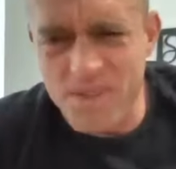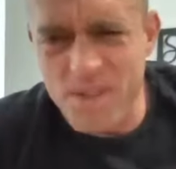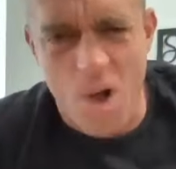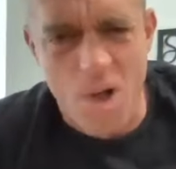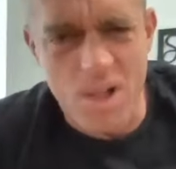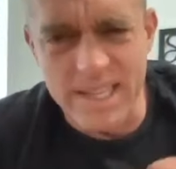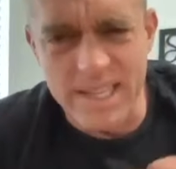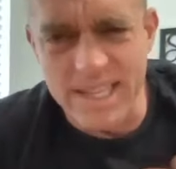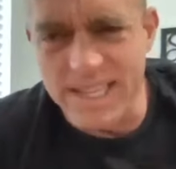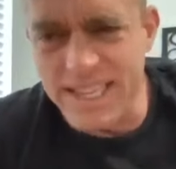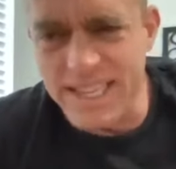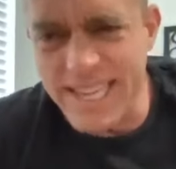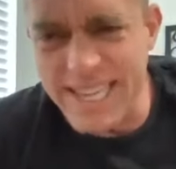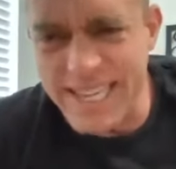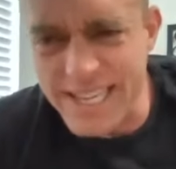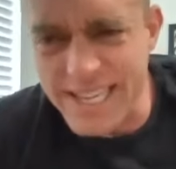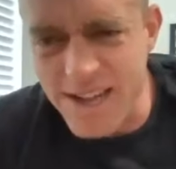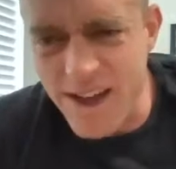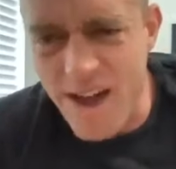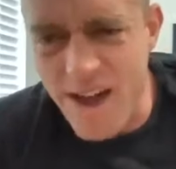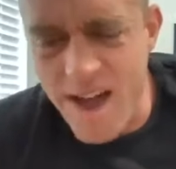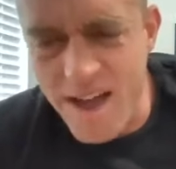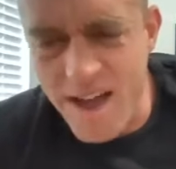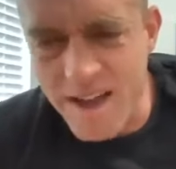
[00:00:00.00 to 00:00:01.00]
calling
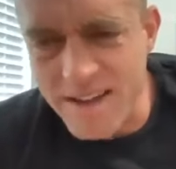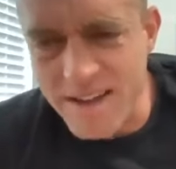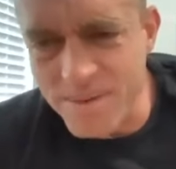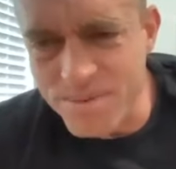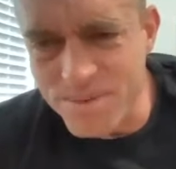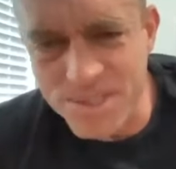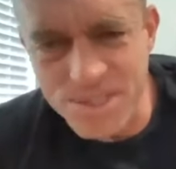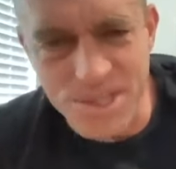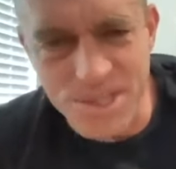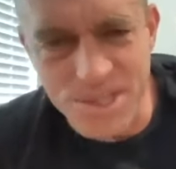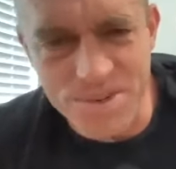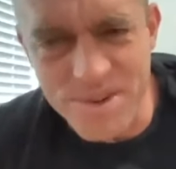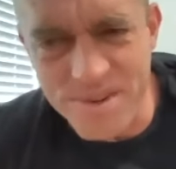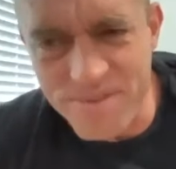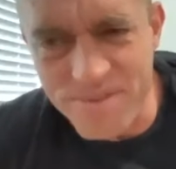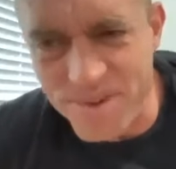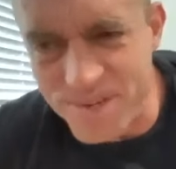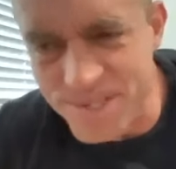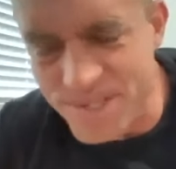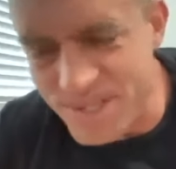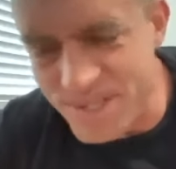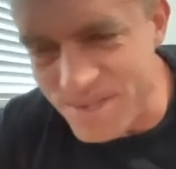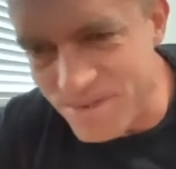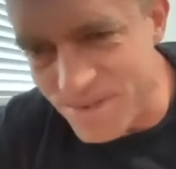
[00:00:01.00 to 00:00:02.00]
it god it was
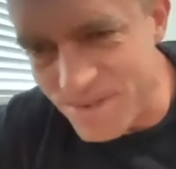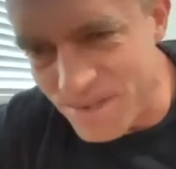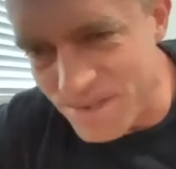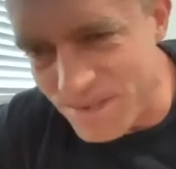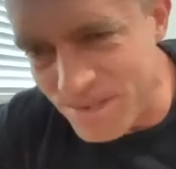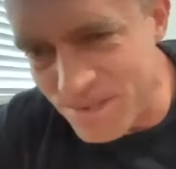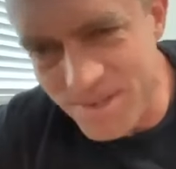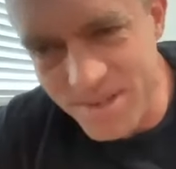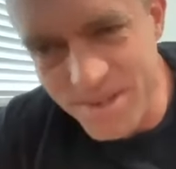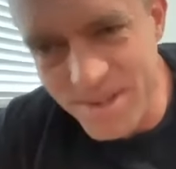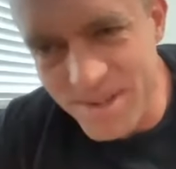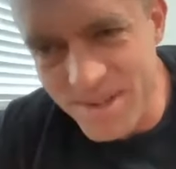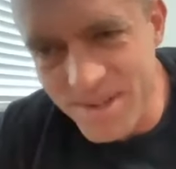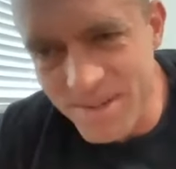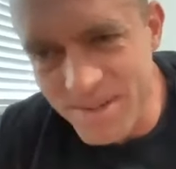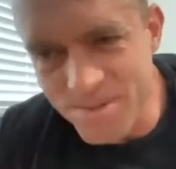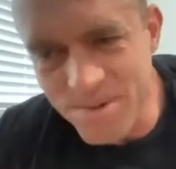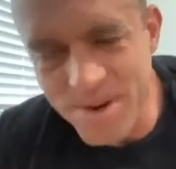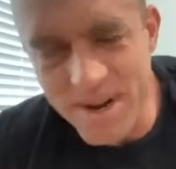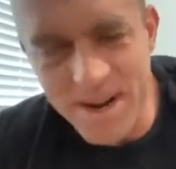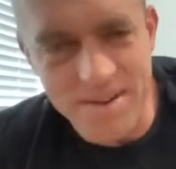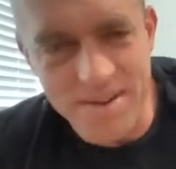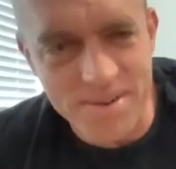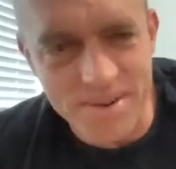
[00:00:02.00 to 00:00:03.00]
universe it was
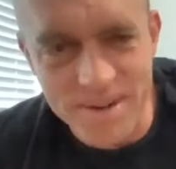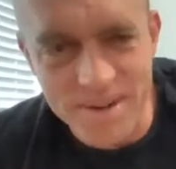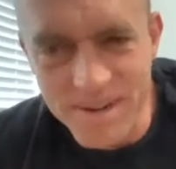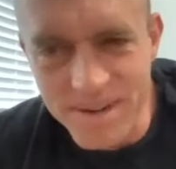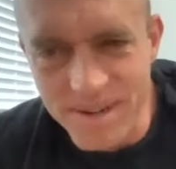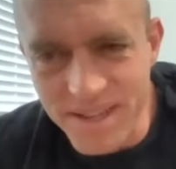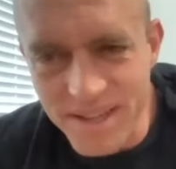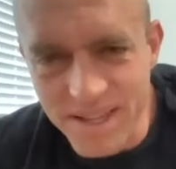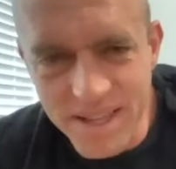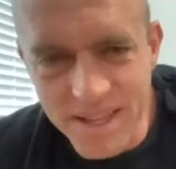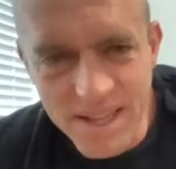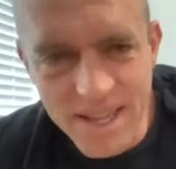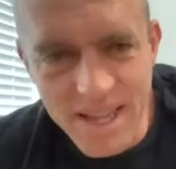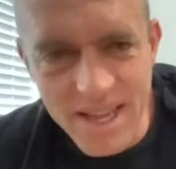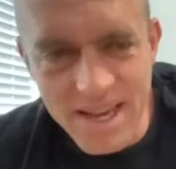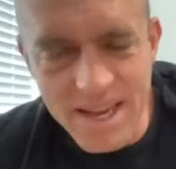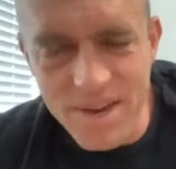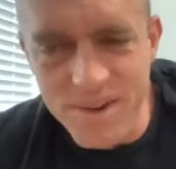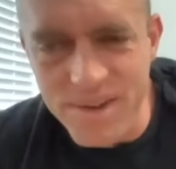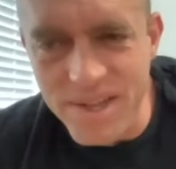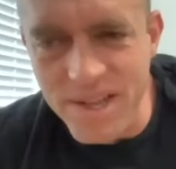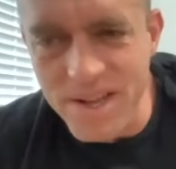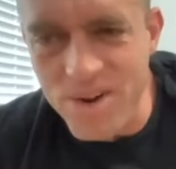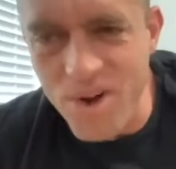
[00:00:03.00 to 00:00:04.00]
whatever and
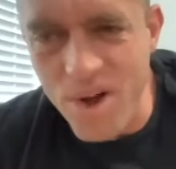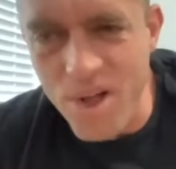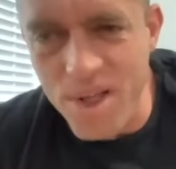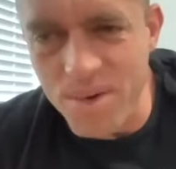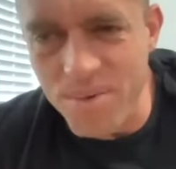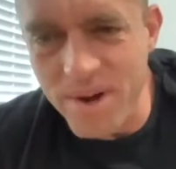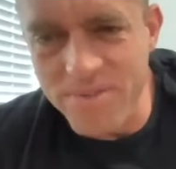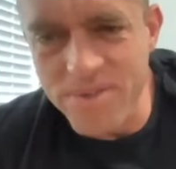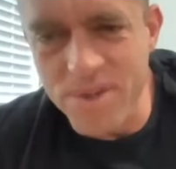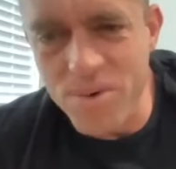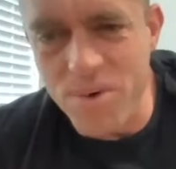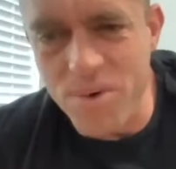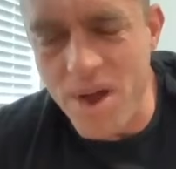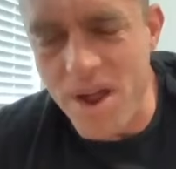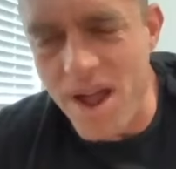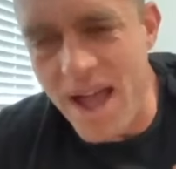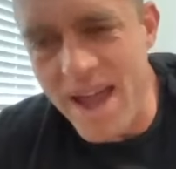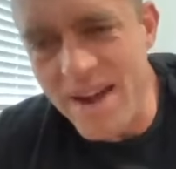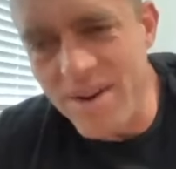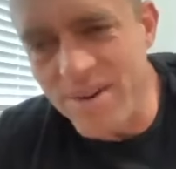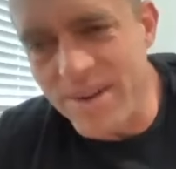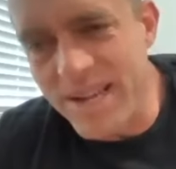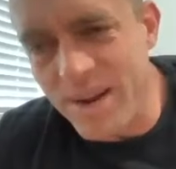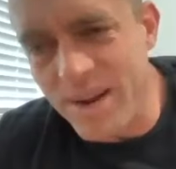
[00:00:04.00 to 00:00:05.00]
you can call it whatever you
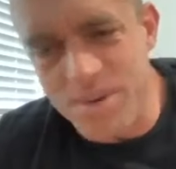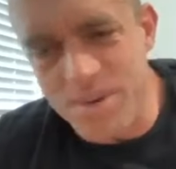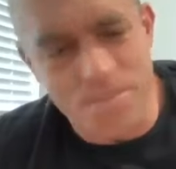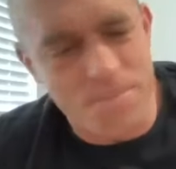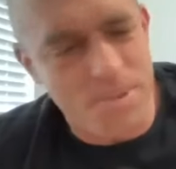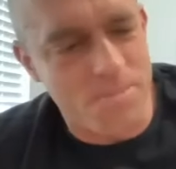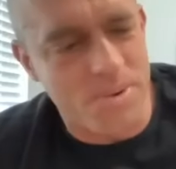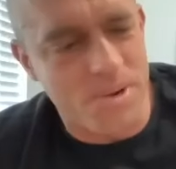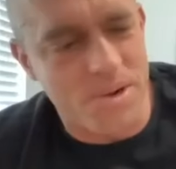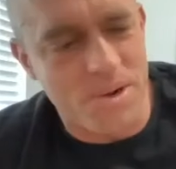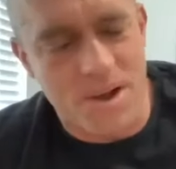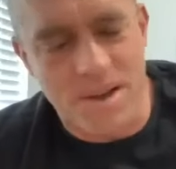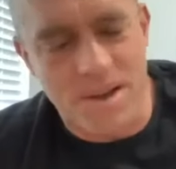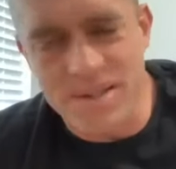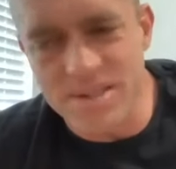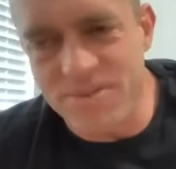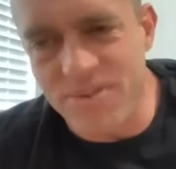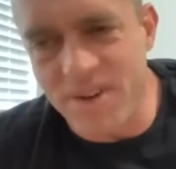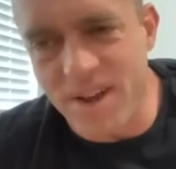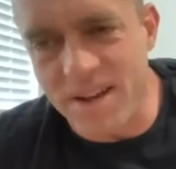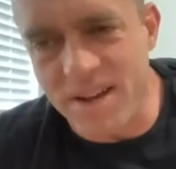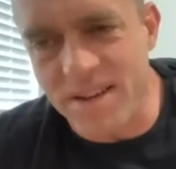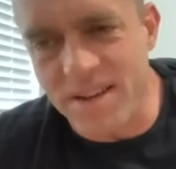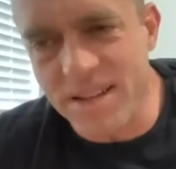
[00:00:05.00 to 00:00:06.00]
want i don't care what people call it
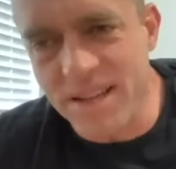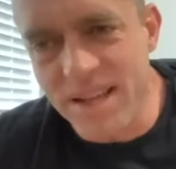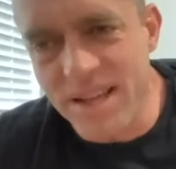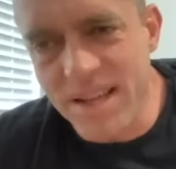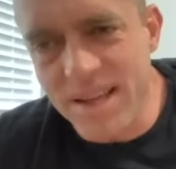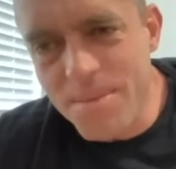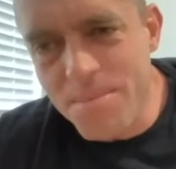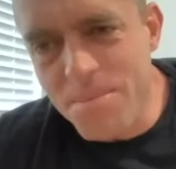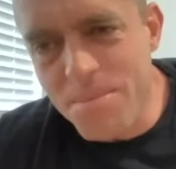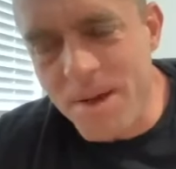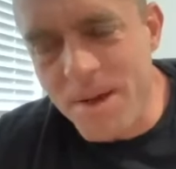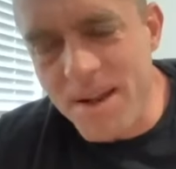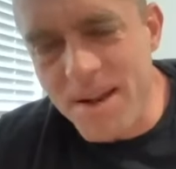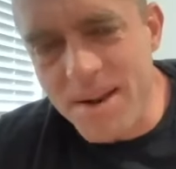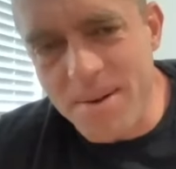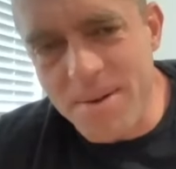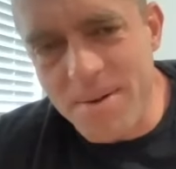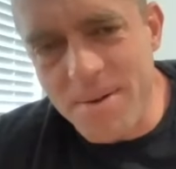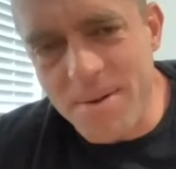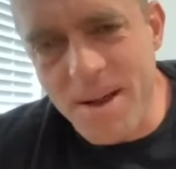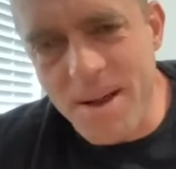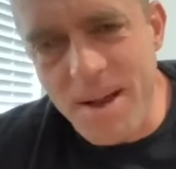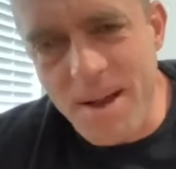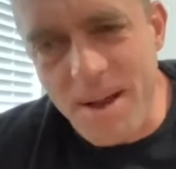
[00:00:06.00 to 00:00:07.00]
it's fine
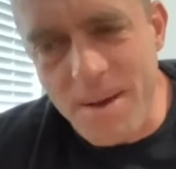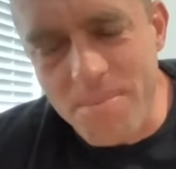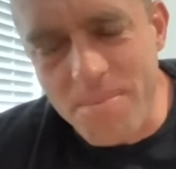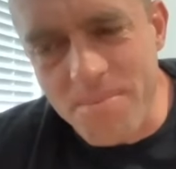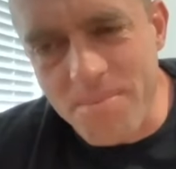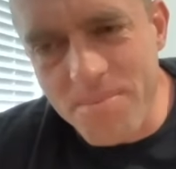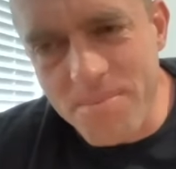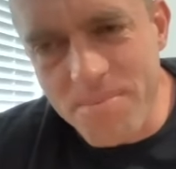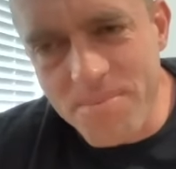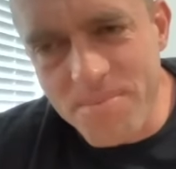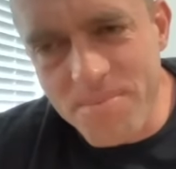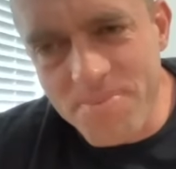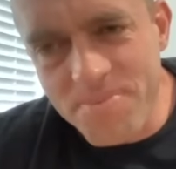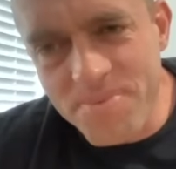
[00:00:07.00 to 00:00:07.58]
but um